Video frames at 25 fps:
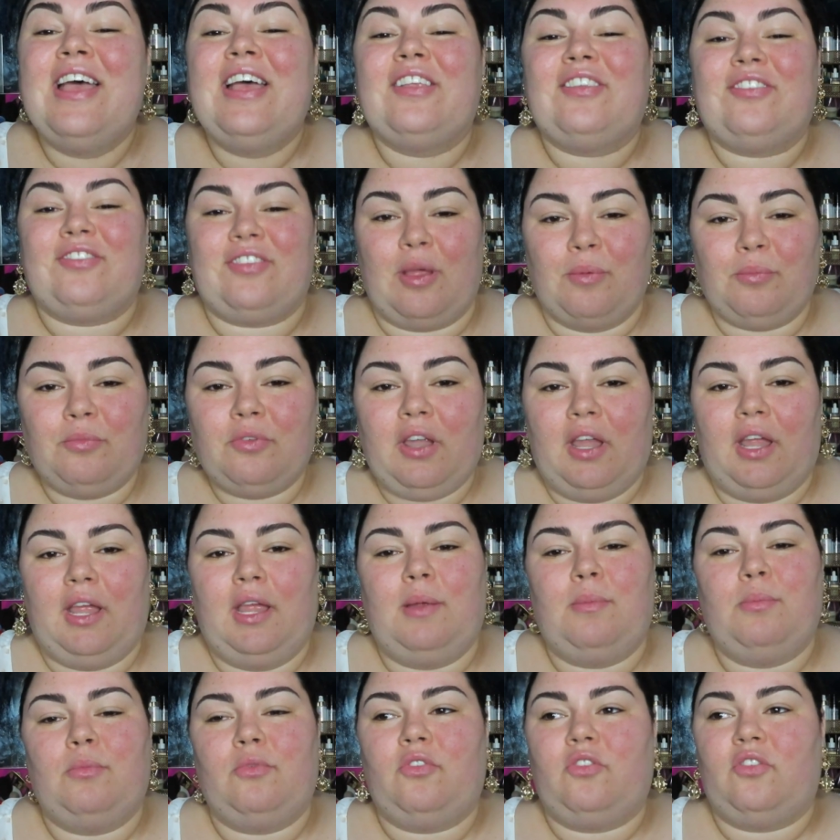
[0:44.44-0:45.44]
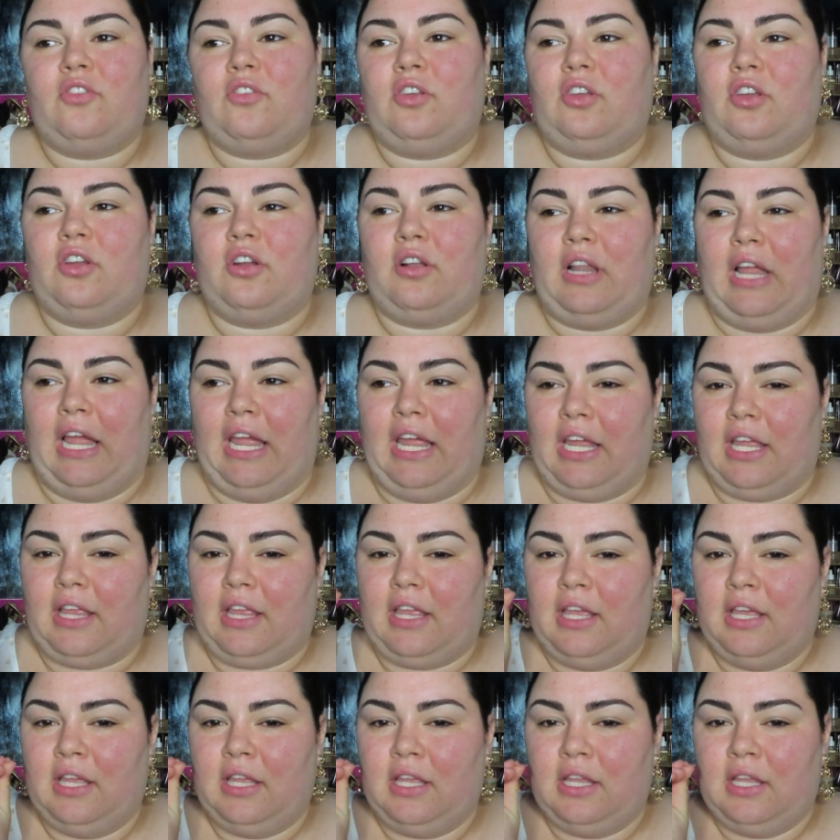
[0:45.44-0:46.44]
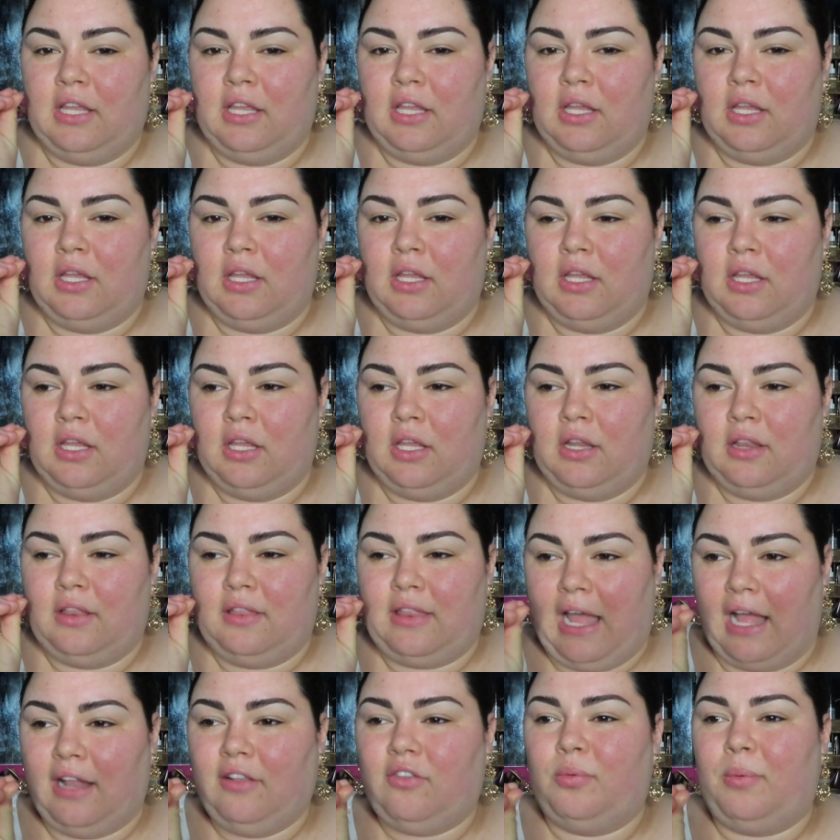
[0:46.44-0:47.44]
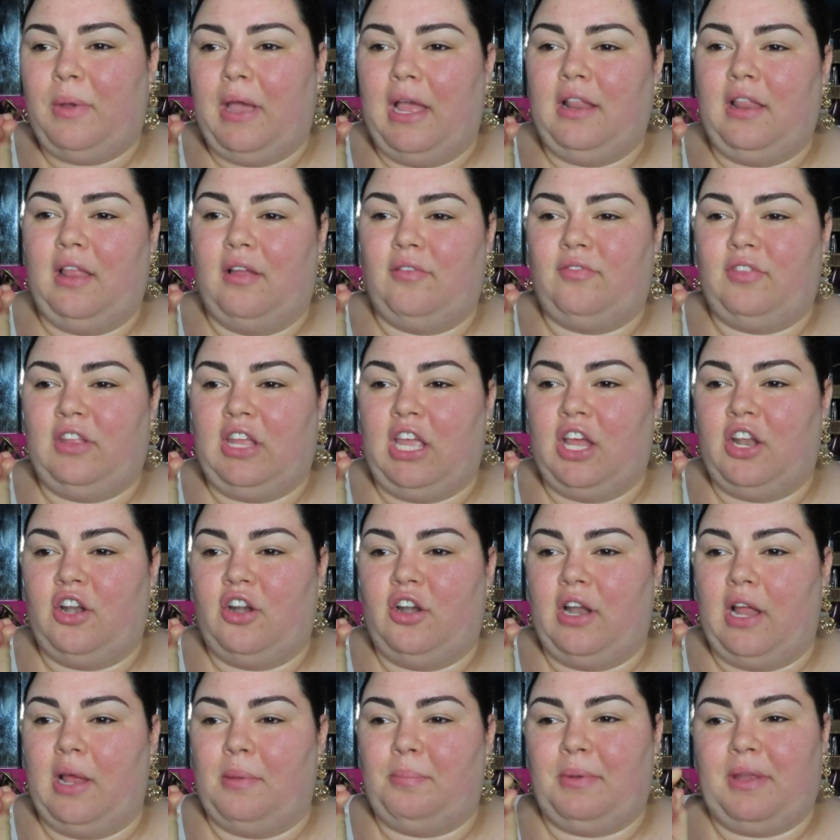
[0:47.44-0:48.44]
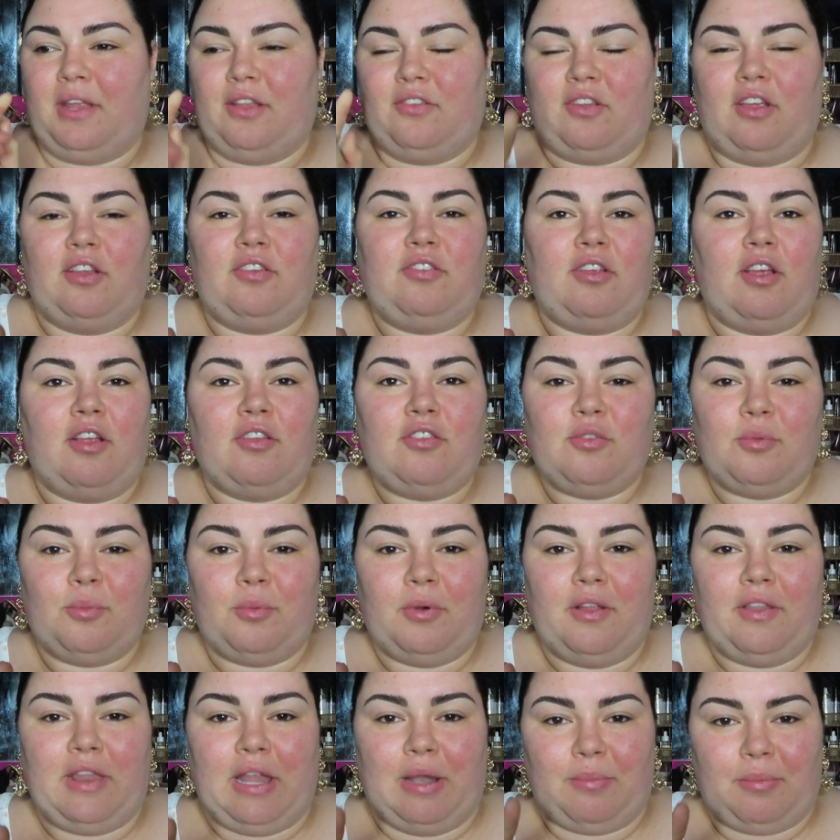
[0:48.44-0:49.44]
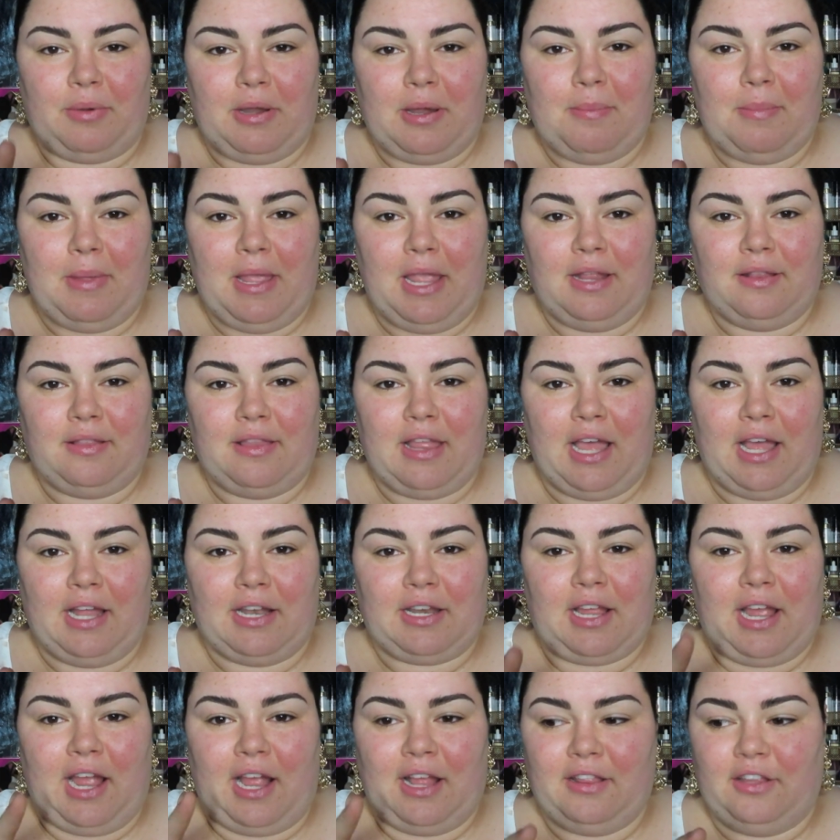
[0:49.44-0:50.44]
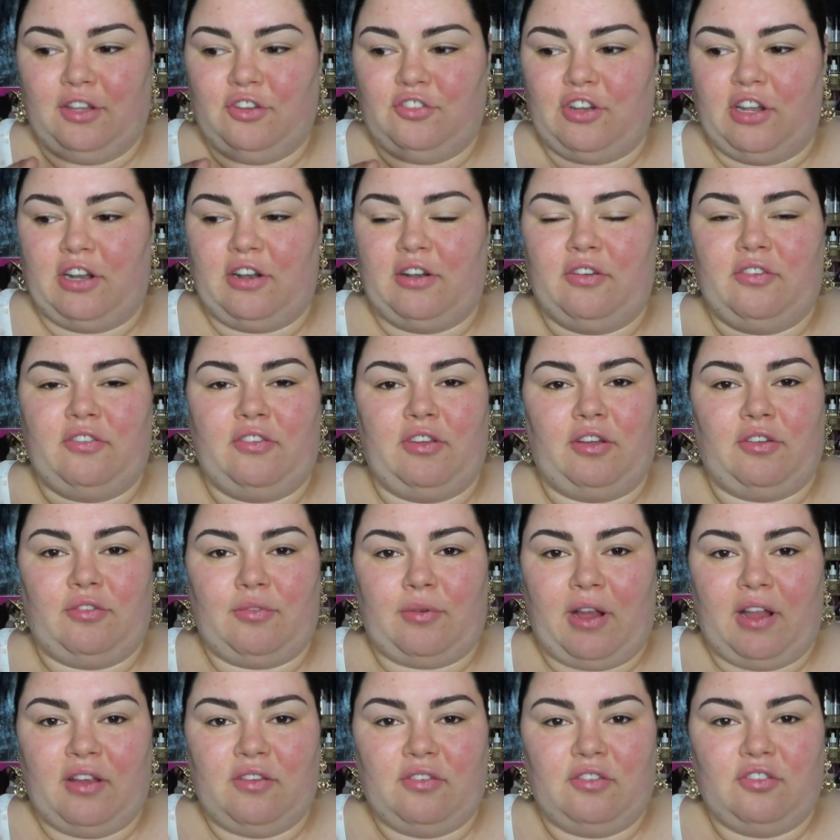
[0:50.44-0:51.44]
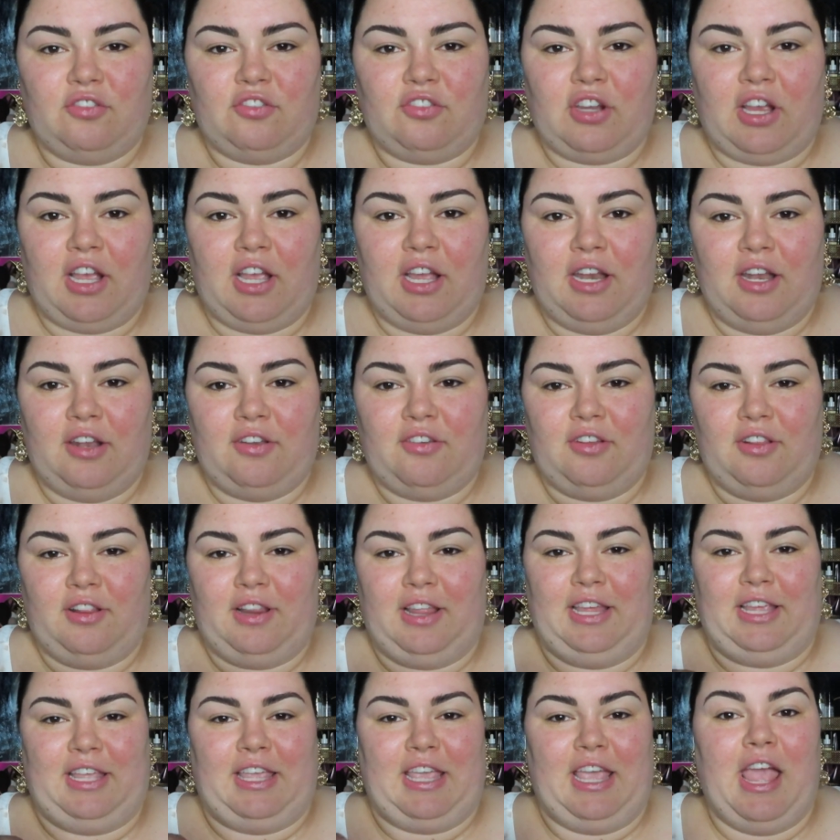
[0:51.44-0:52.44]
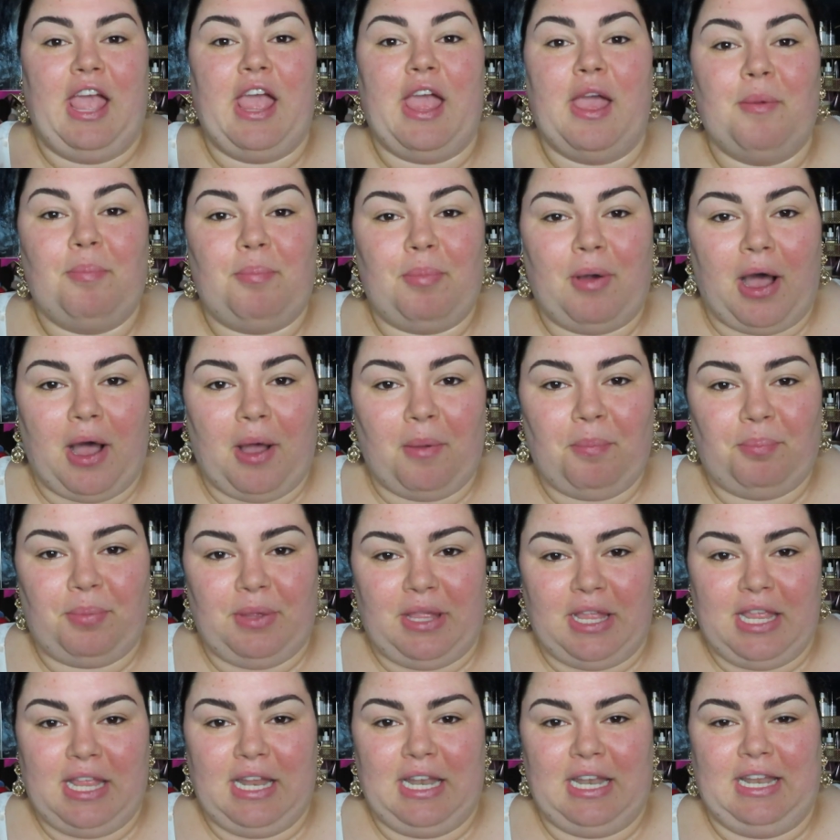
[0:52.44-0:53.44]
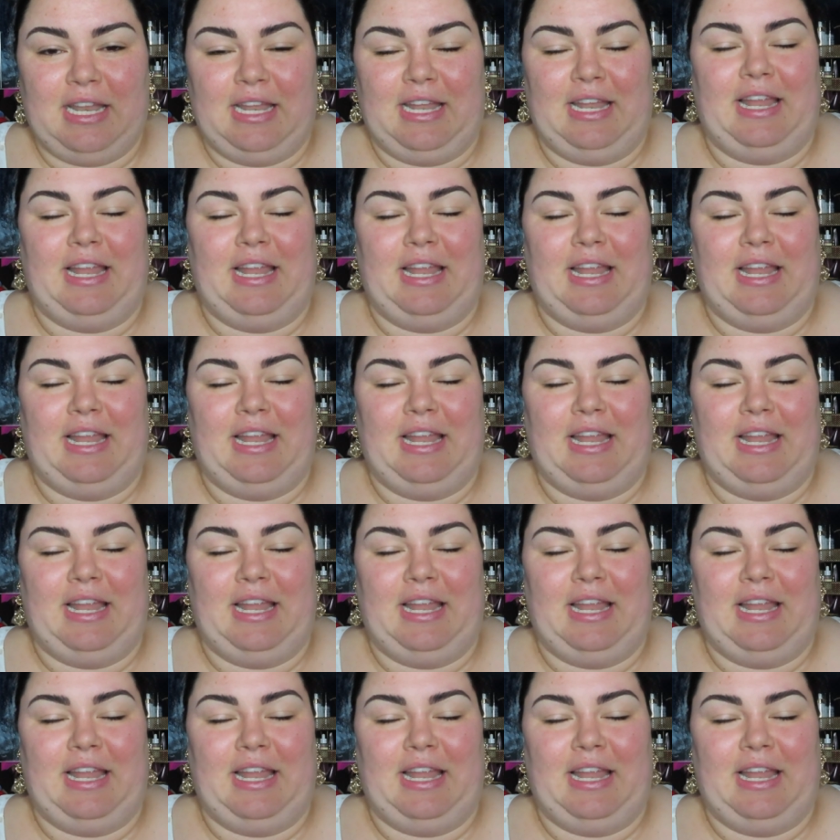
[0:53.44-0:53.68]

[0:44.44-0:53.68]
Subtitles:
Sometimes you're like, that's why I love the internet, because I saw someone that remade that Kylie Jenner Sings Rise and Shine into like a hip-hop beat.